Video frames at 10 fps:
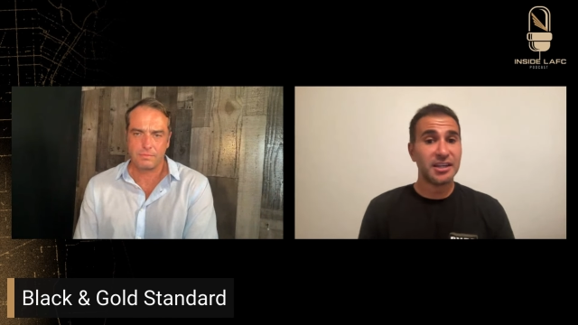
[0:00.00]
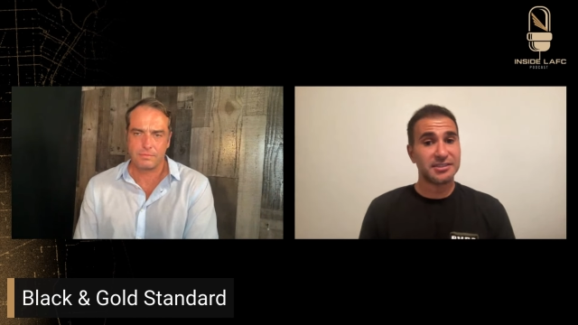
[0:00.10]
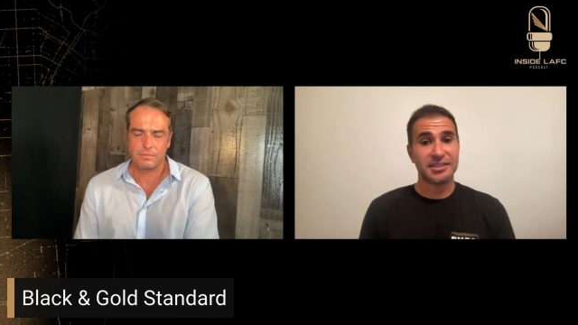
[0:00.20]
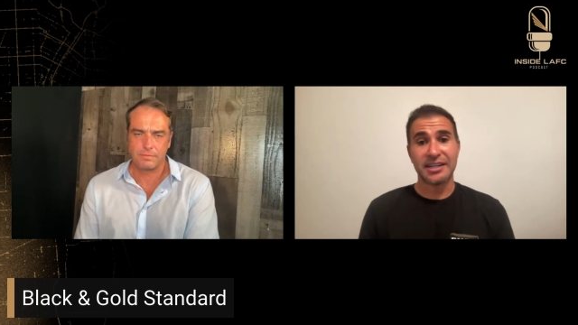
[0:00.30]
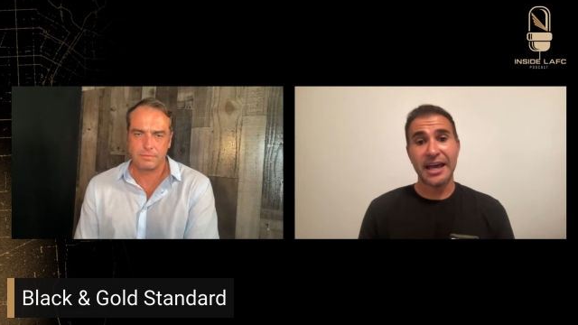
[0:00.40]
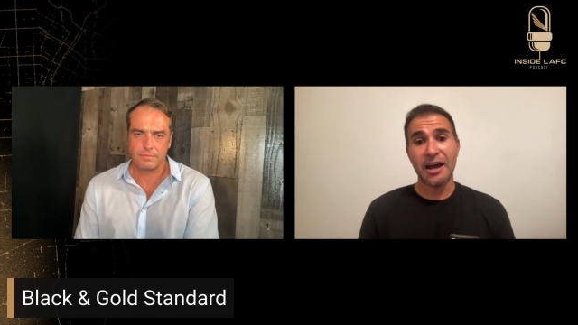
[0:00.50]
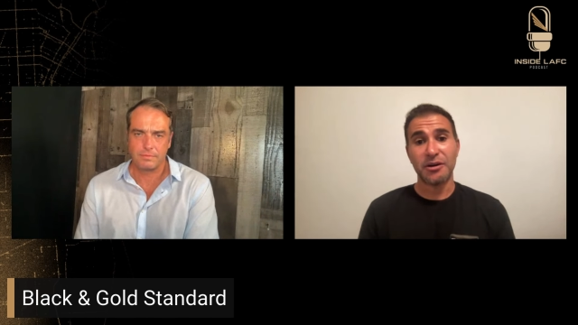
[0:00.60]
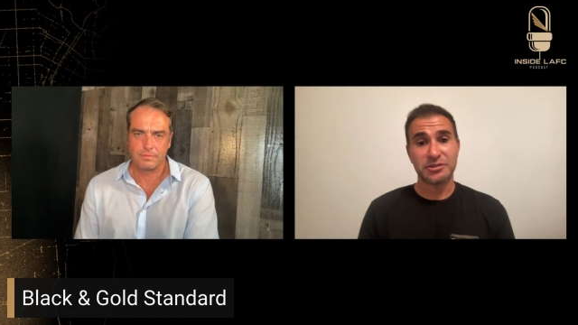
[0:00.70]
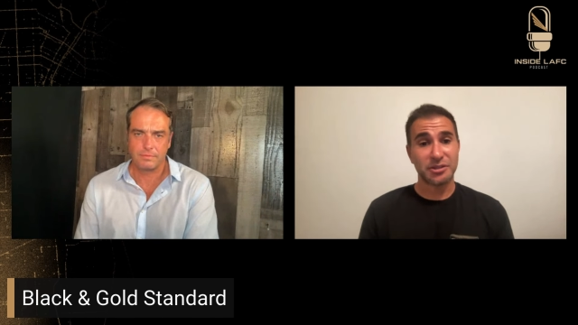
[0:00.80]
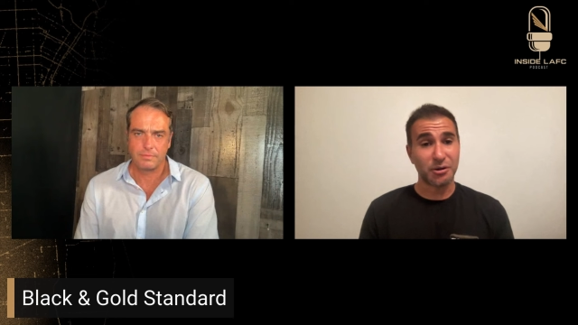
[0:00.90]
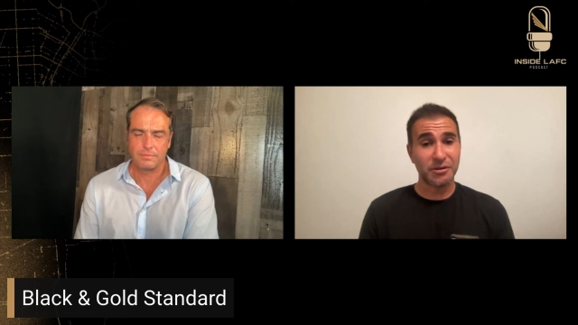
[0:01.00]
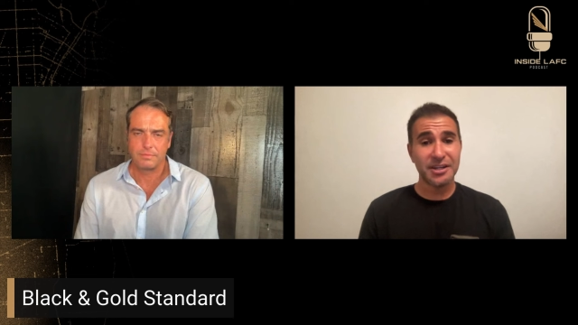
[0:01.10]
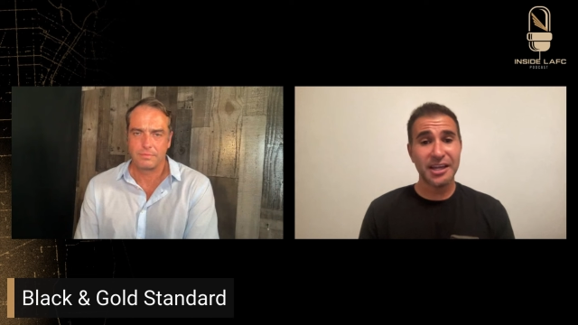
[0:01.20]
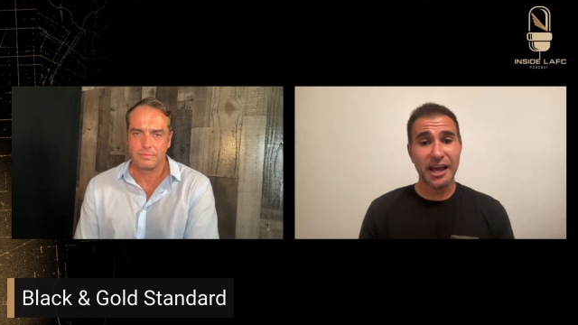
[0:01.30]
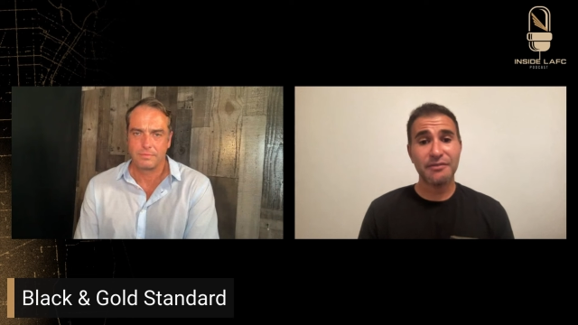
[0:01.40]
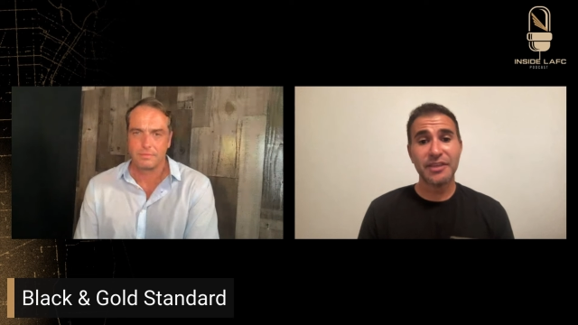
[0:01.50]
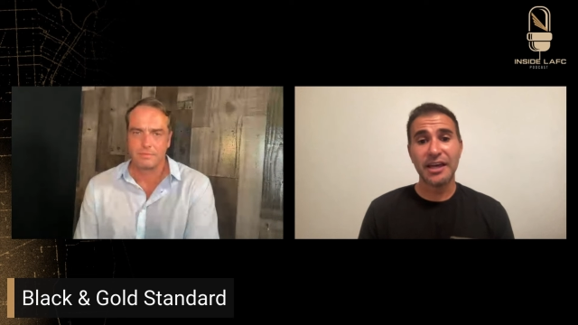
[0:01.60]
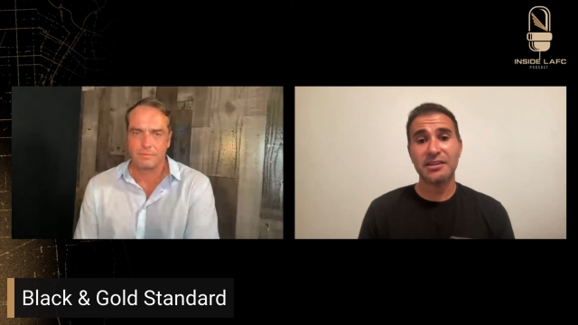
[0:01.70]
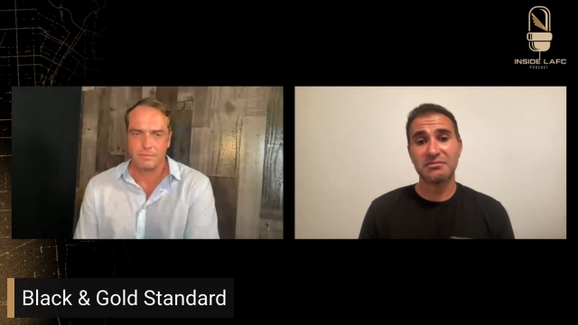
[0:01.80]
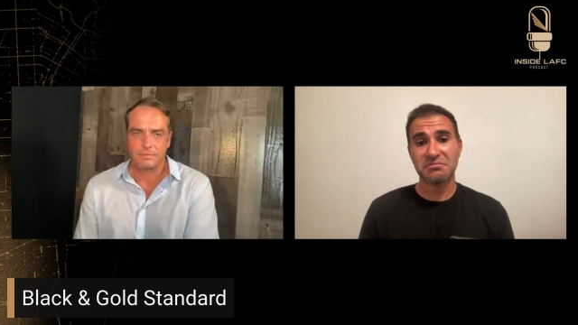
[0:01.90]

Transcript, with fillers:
Speaker 1: to now to already have that